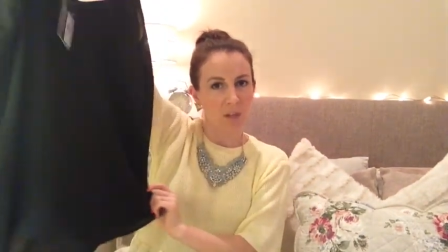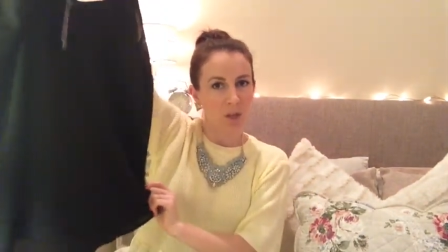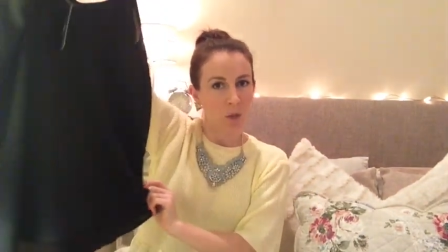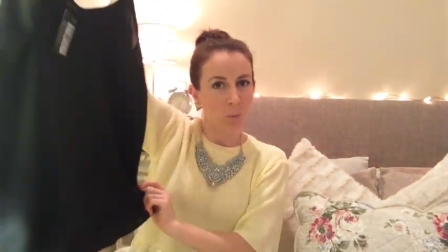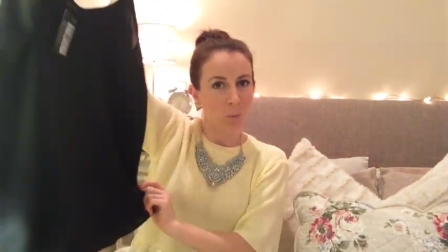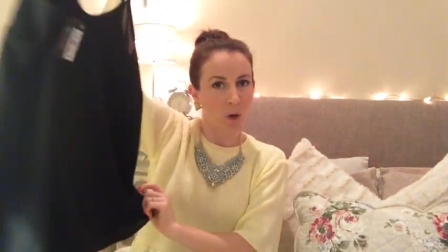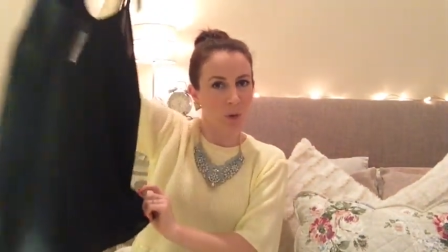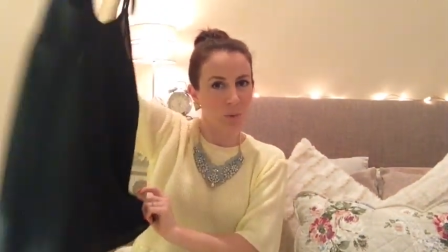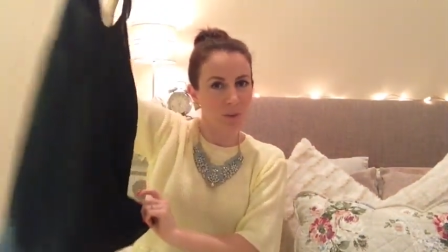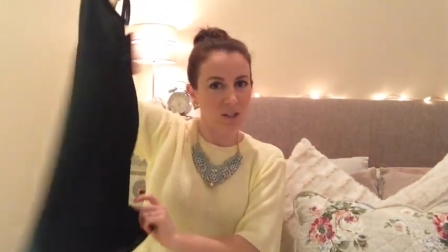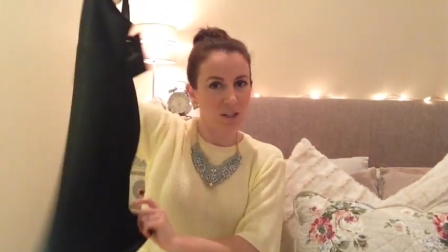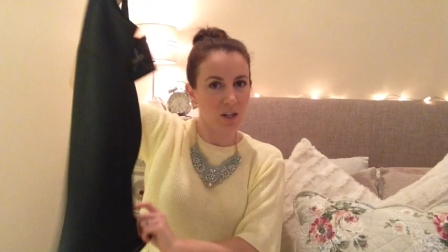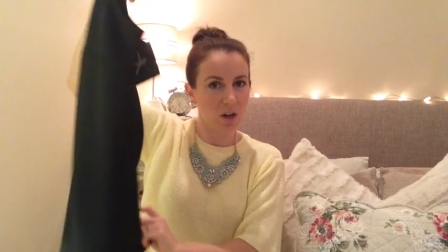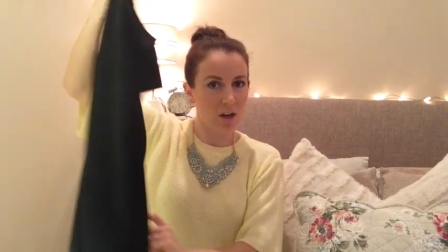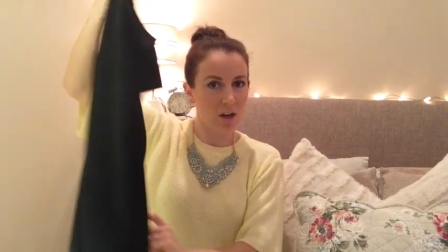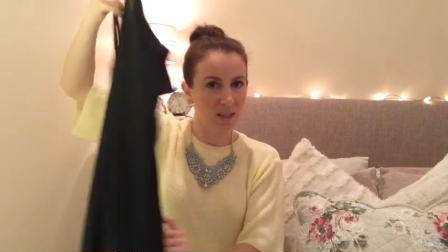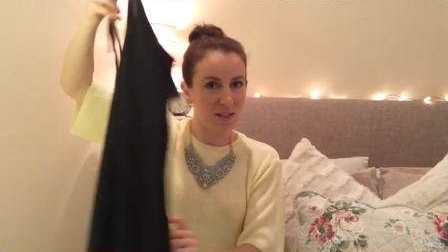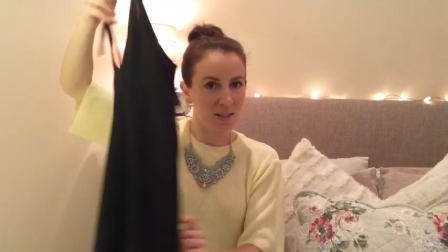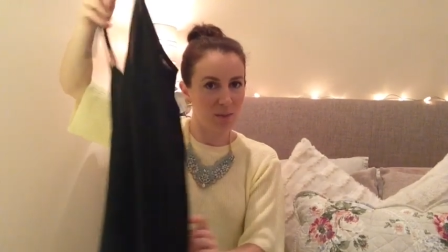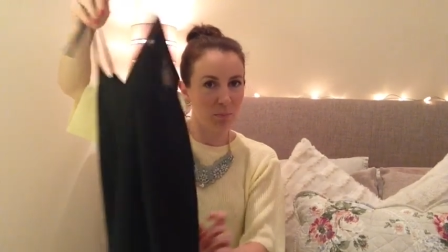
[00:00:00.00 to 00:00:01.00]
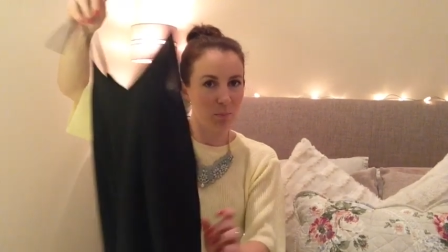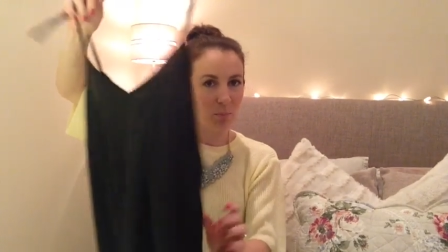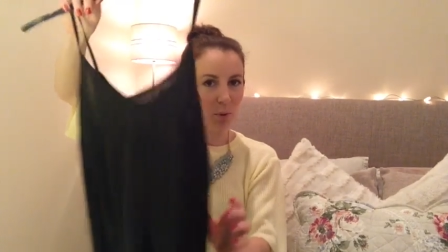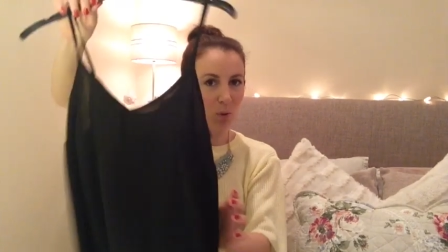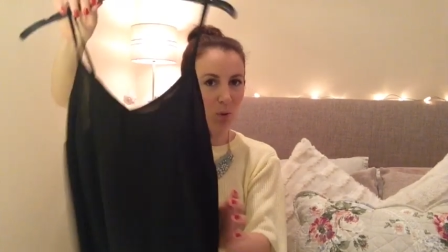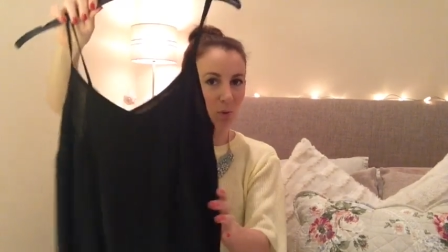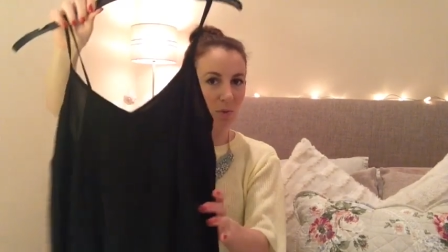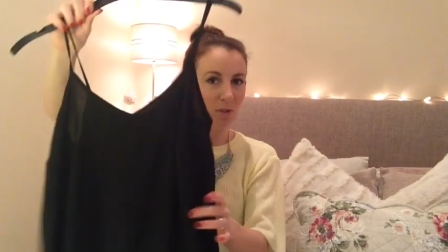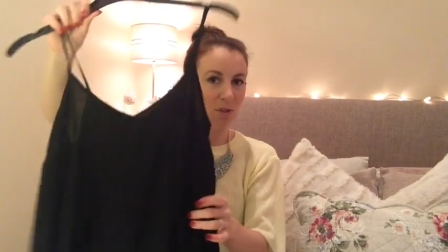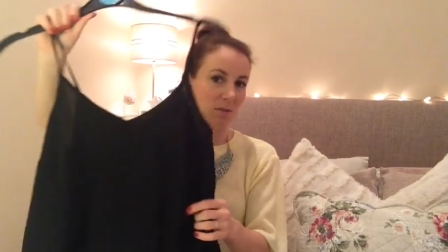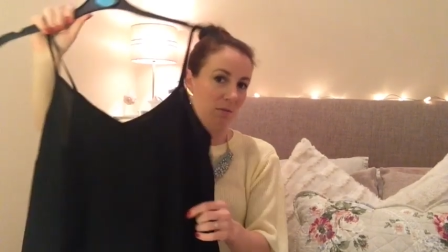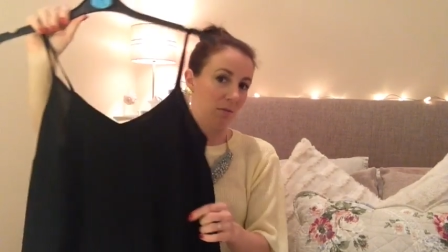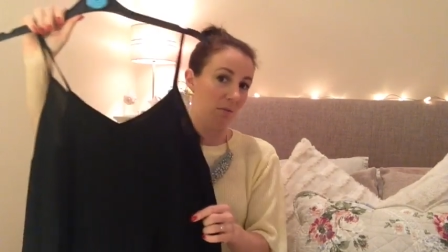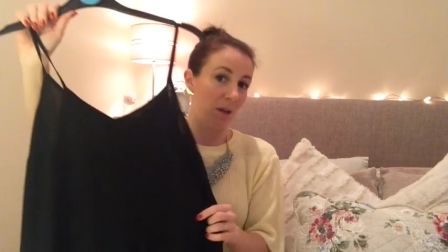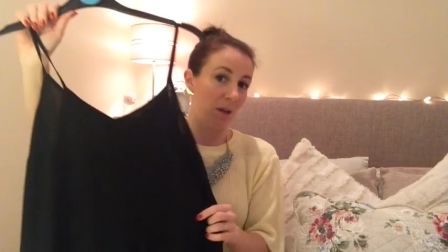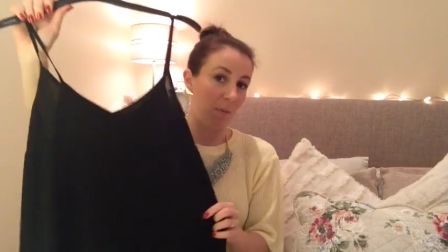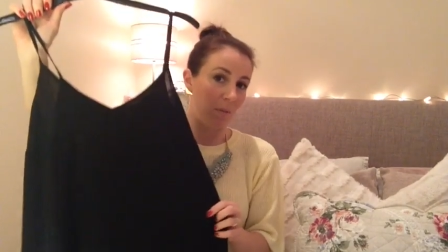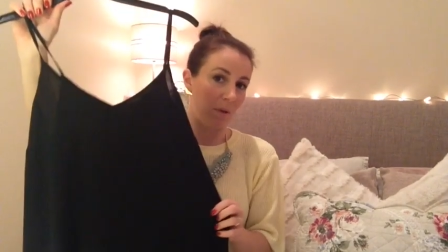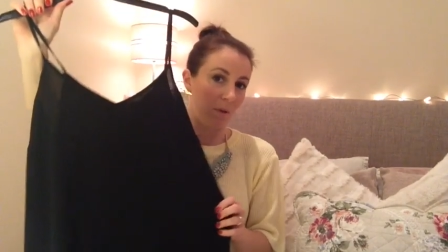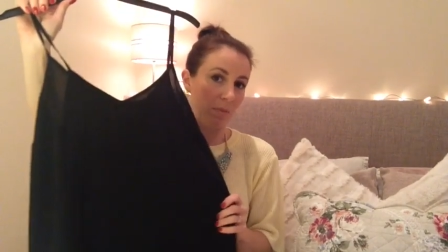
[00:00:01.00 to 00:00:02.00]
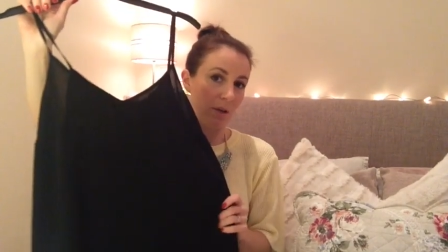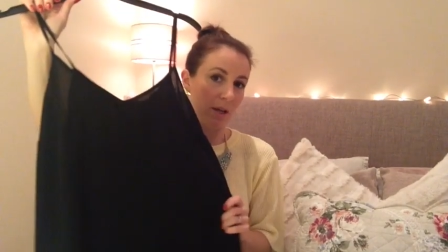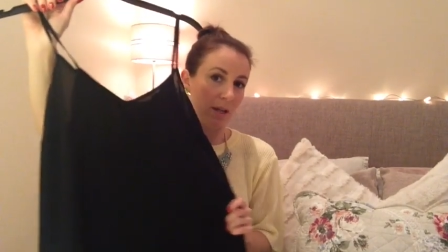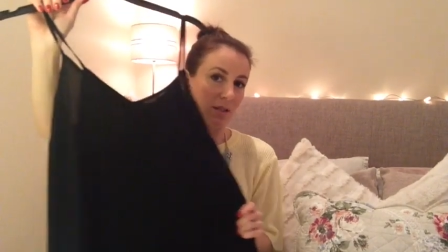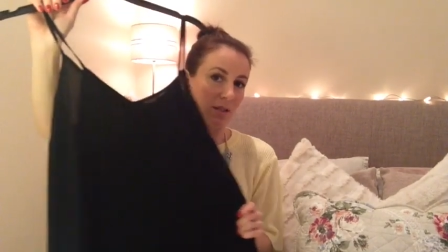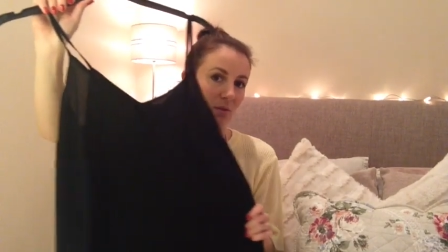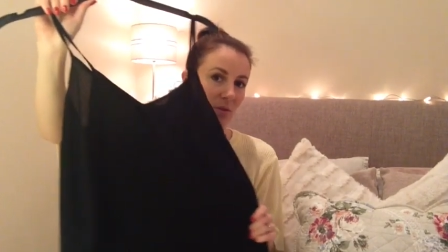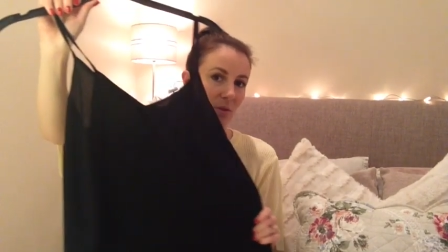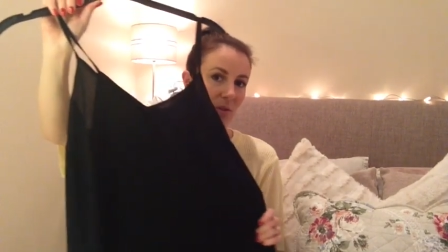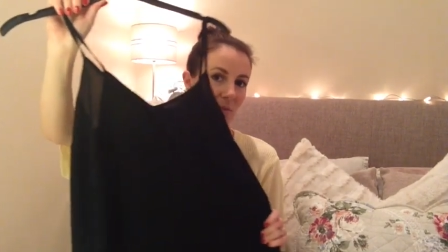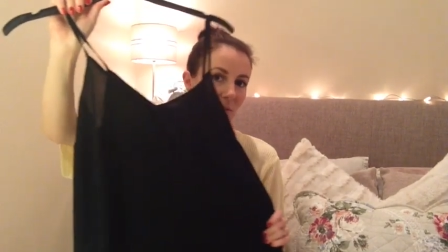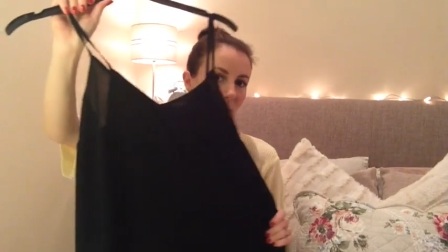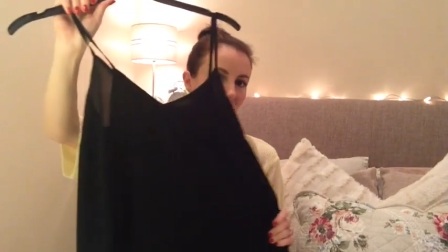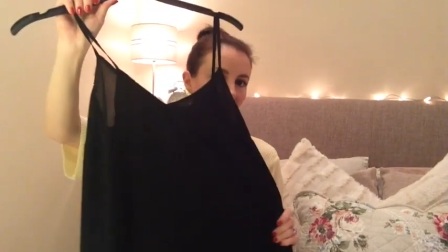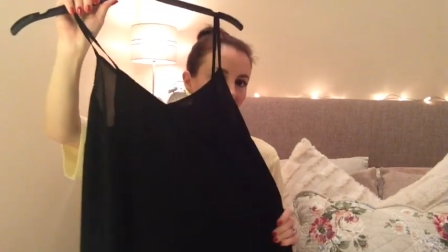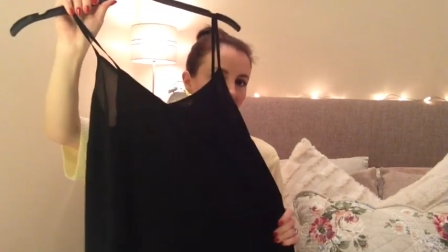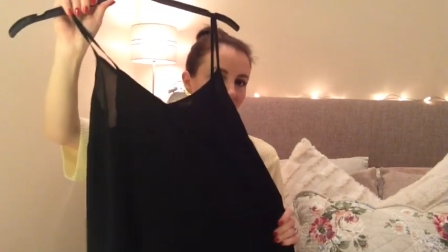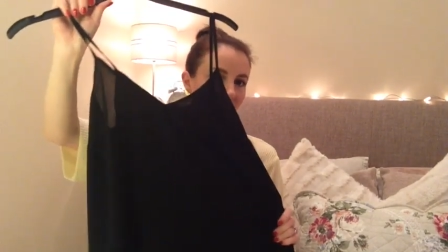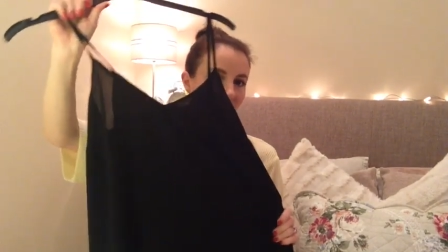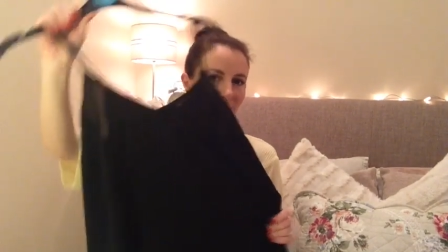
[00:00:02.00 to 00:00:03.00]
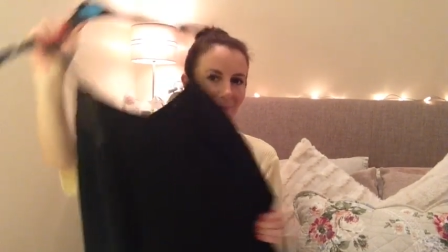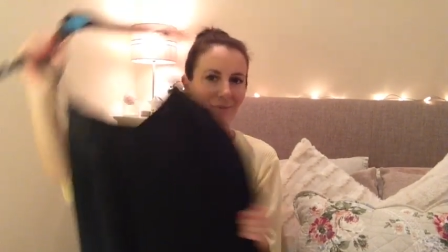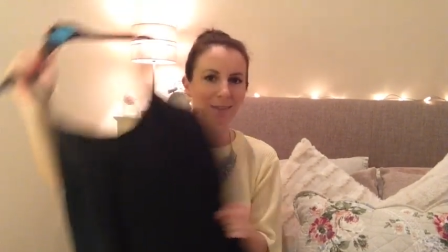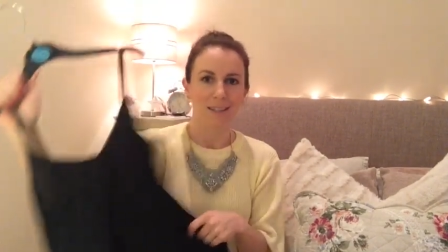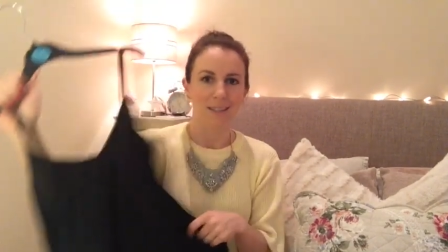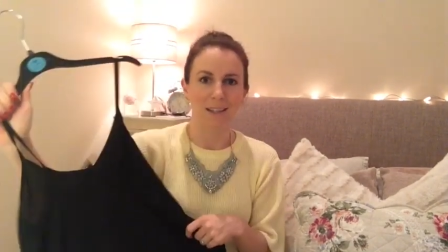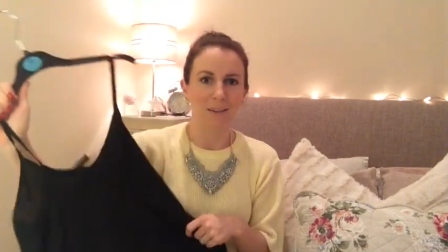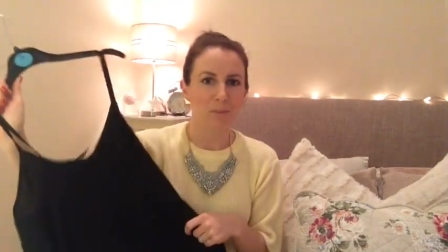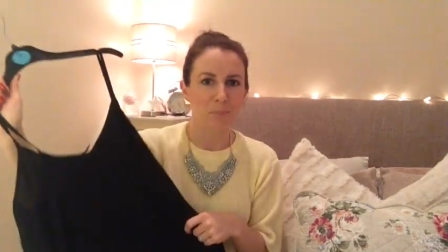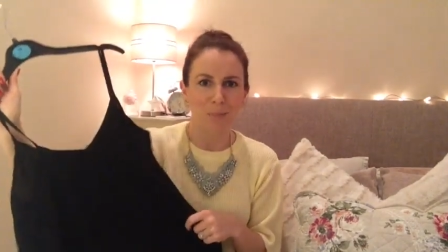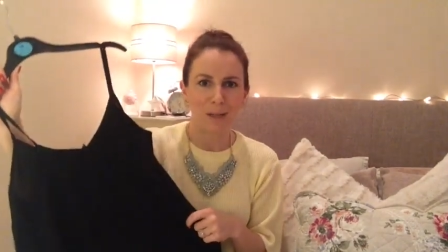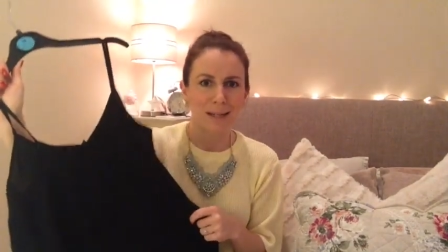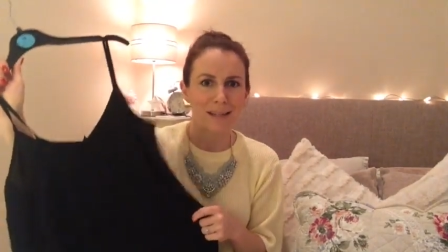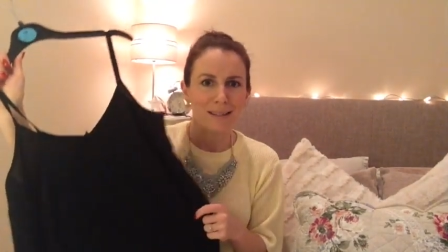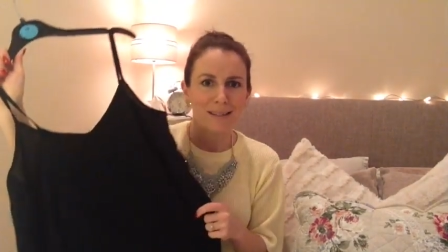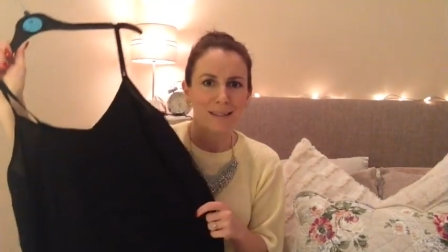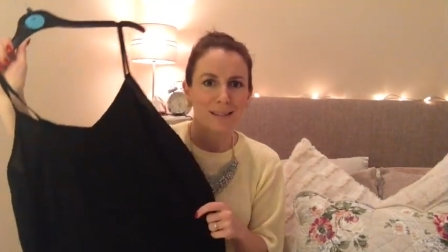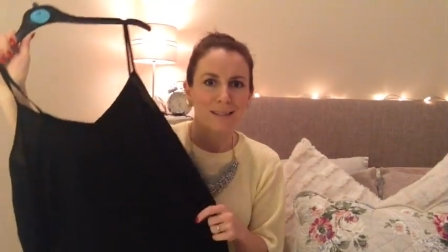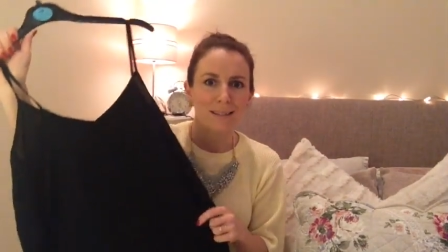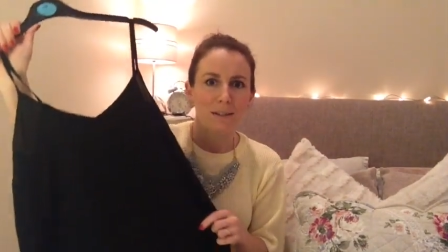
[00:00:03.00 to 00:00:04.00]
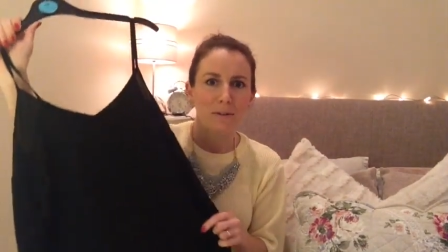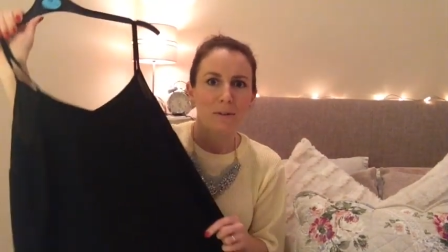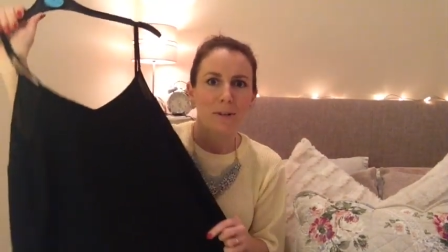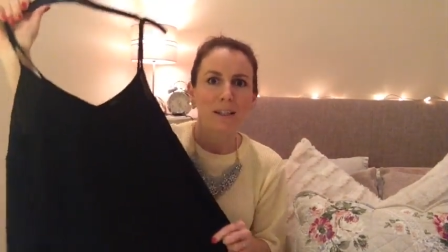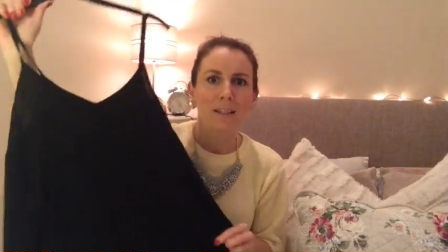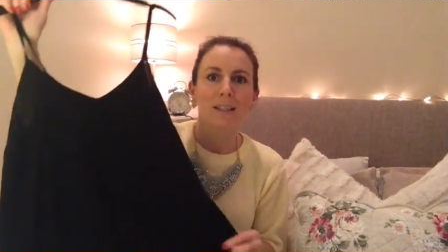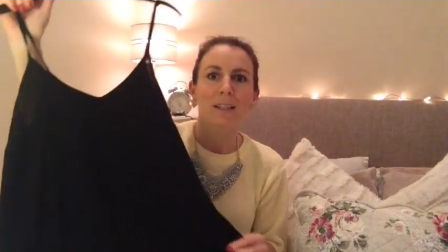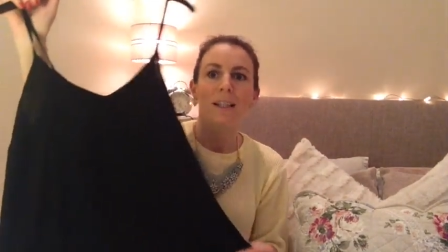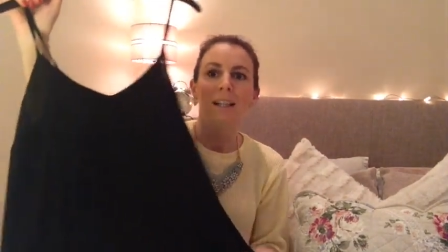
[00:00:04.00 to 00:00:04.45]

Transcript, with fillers: wear it with tights and boots, and maybe a blazer as well. Love blazers, don't I?